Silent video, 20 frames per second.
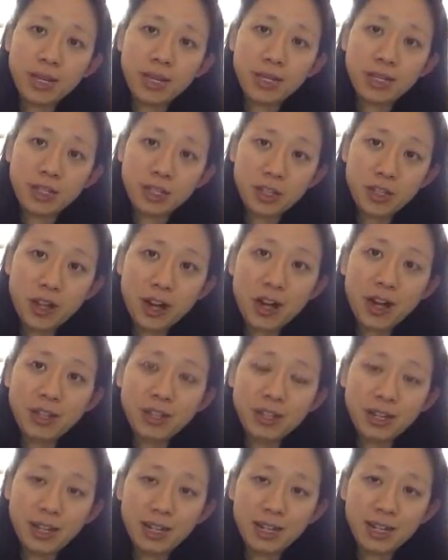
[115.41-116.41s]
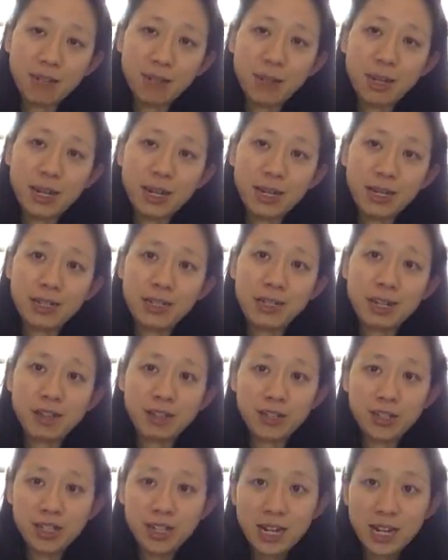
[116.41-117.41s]
it's not like paying
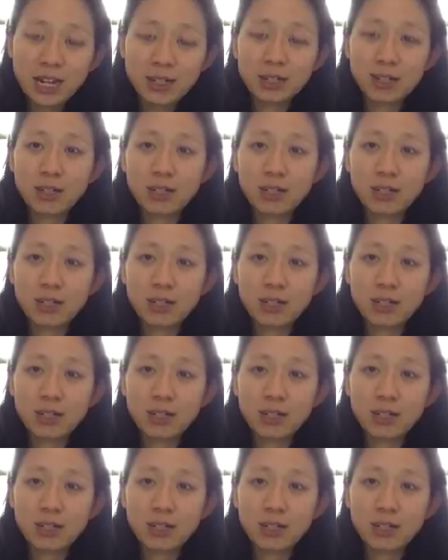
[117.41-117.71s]
down debt,